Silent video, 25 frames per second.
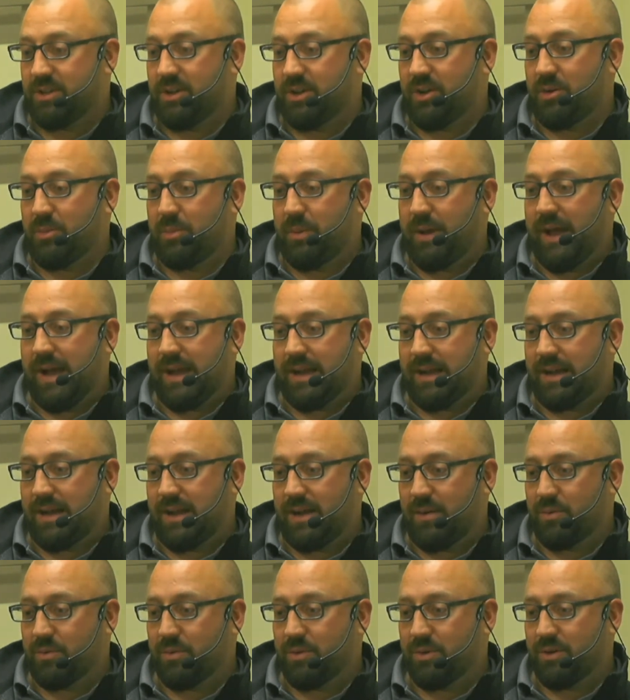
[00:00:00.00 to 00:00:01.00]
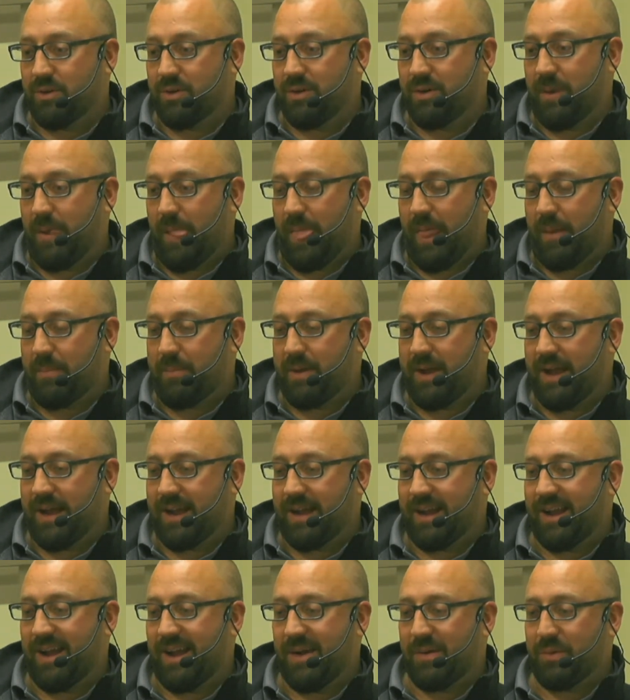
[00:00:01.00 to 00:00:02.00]
So Pac and I
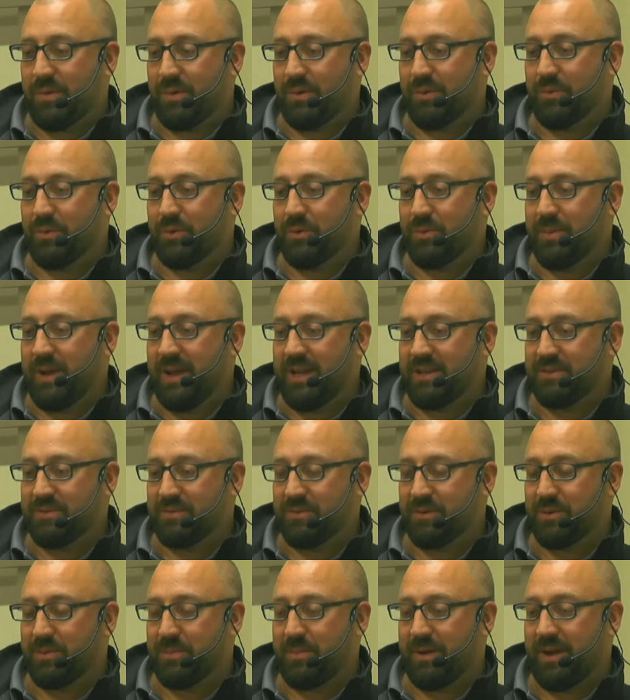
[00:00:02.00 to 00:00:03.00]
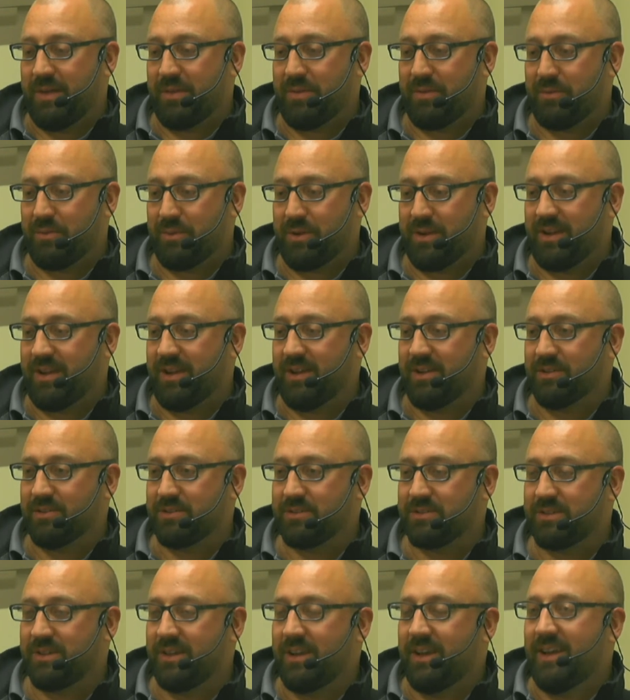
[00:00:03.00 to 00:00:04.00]
were roommates for about 3
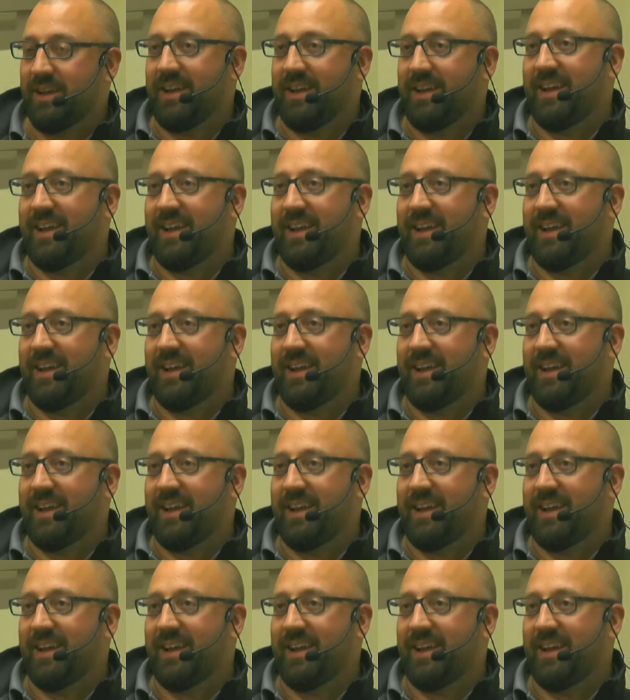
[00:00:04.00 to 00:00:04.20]
years.